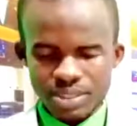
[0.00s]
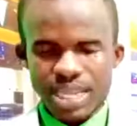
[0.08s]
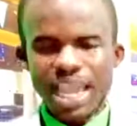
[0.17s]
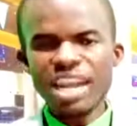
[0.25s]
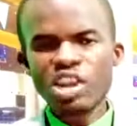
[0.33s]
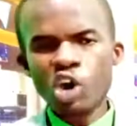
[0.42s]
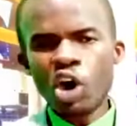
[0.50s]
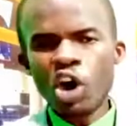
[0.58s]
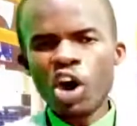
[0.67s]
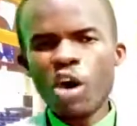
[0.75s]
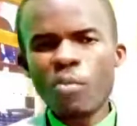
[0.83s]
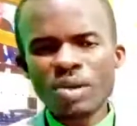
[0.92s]
And
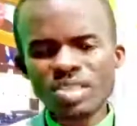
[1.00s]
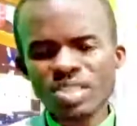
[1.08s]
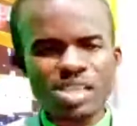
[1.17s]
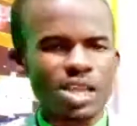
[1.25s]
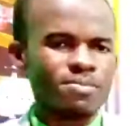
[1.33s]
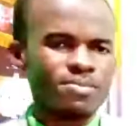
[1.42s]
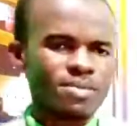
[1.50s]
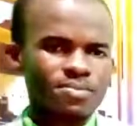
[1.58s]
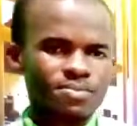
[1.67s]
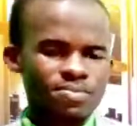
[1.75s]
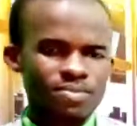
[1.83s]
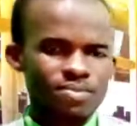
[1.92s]
no Muslim
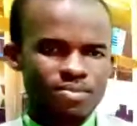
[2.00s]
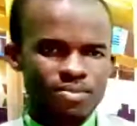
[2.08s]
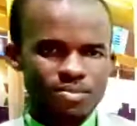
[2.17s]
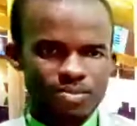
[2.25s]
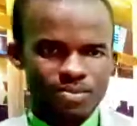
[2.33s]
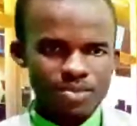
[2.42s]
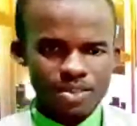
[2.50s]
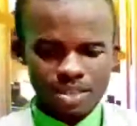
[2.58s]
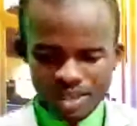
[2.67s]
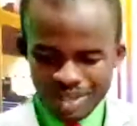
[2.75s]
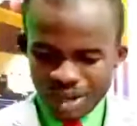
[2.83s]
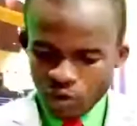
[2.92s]

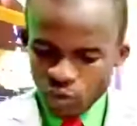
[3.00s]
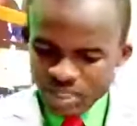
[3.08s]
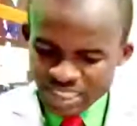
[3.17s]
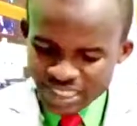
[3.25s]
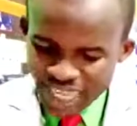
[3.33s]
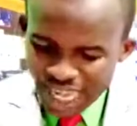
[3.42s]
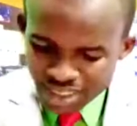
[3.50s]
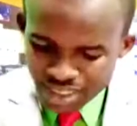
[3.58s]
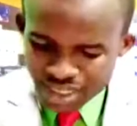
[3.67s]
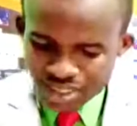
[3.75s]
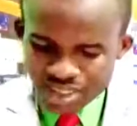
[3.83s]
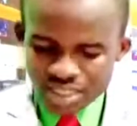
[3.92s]
can contest
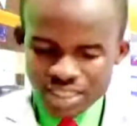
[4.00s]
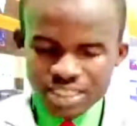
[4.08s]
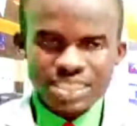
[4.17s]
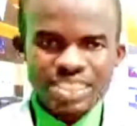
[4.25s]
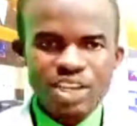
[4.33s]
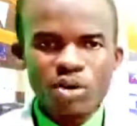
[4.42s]
the